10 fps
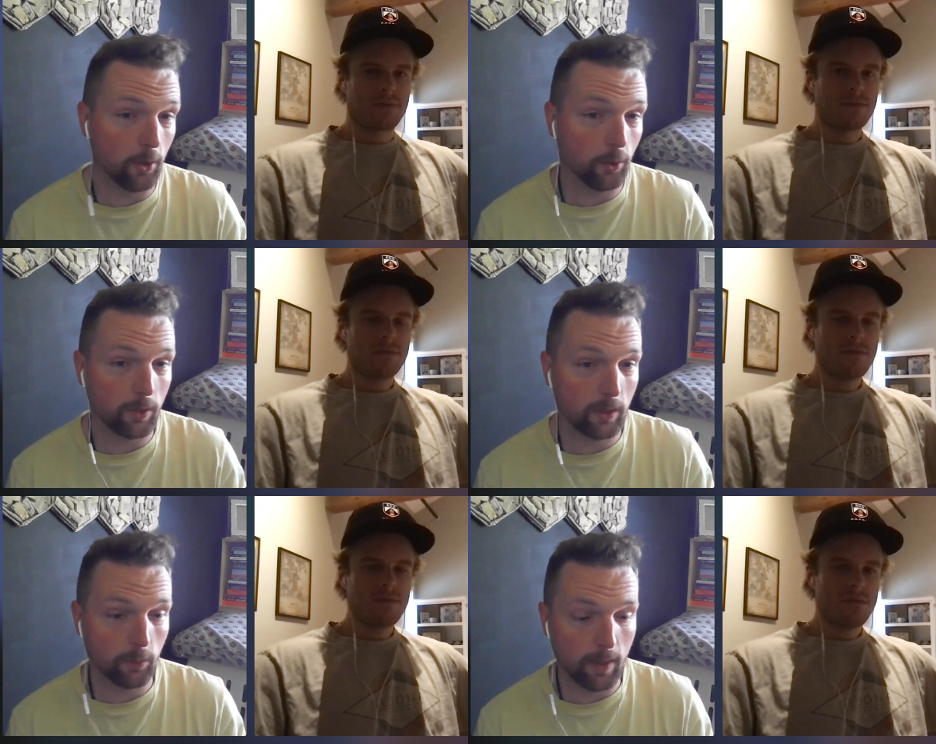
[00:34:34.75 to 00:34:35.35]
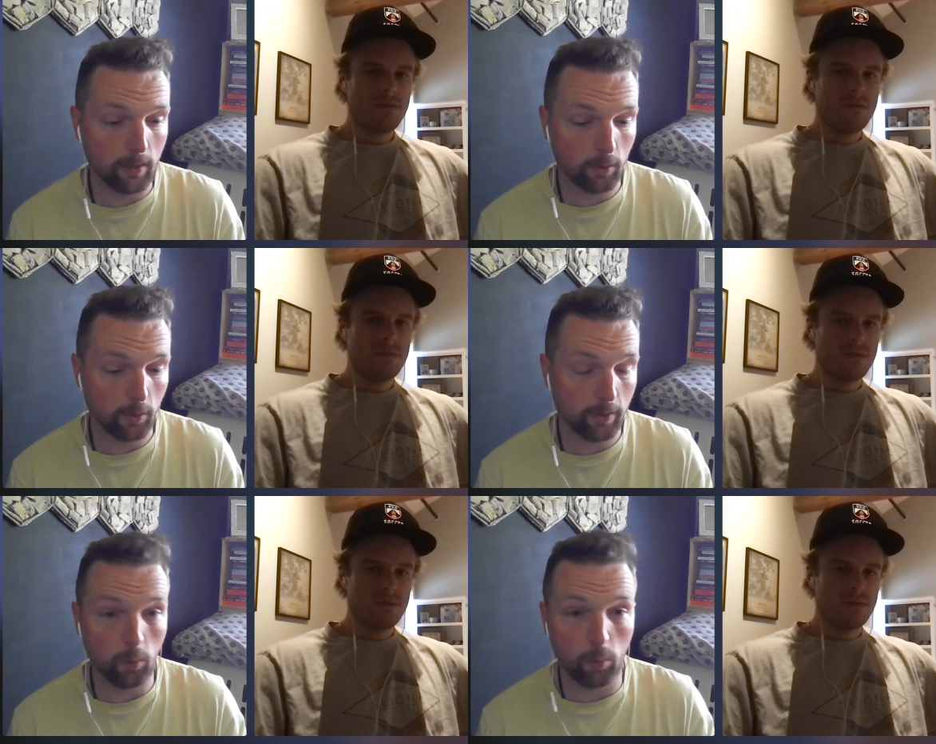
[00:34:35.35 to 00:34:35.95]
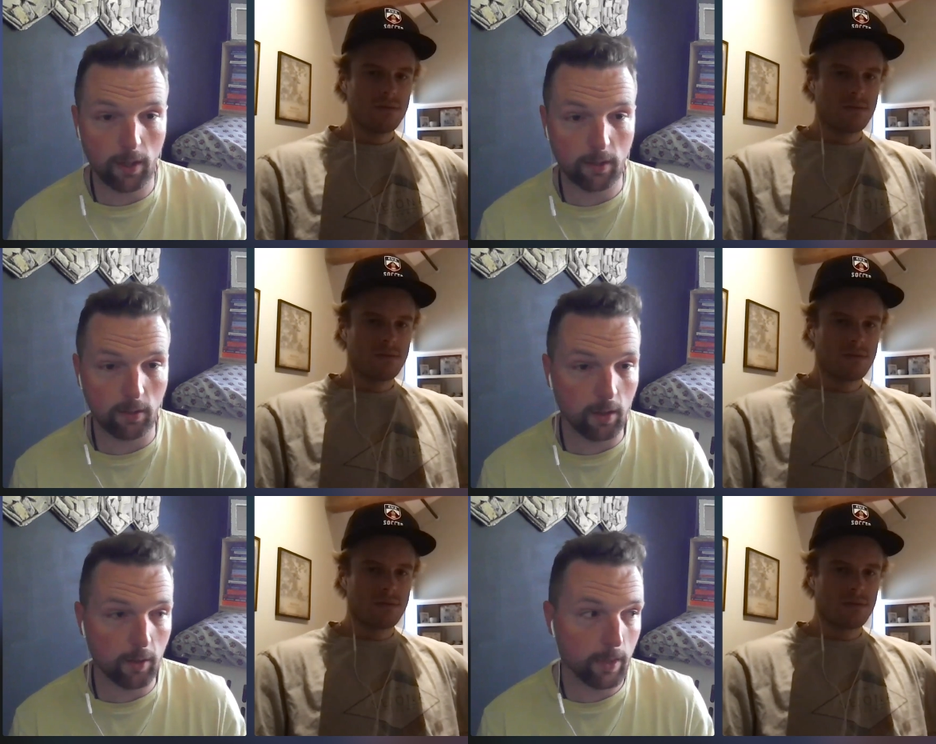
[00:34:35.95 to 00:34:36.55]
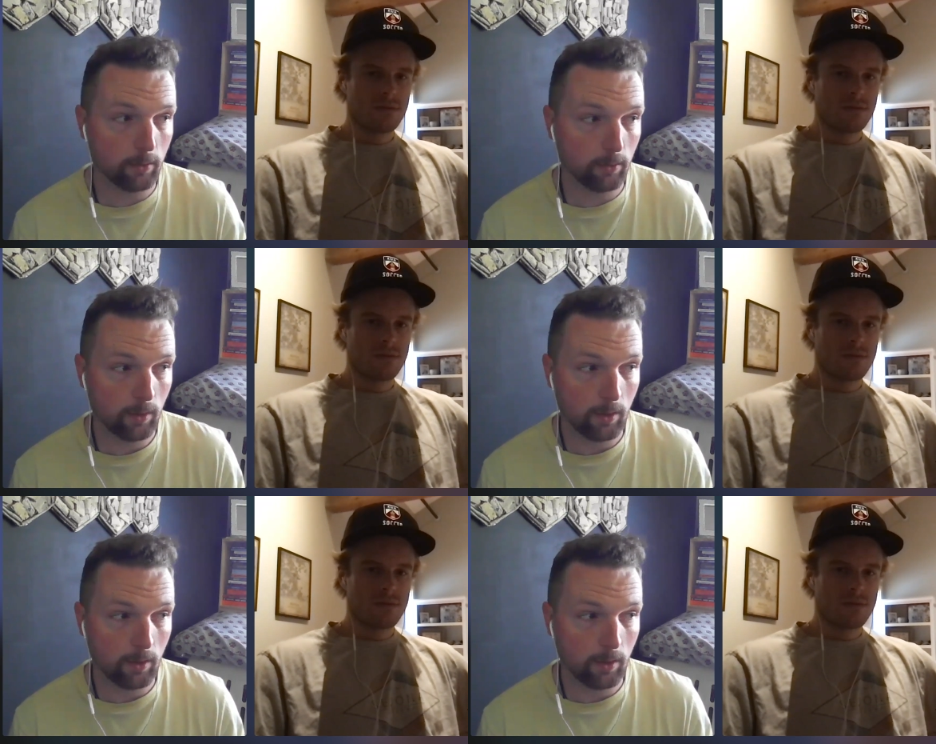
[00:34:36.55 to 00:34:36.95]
Speaker 1: know really well or they want to talk about.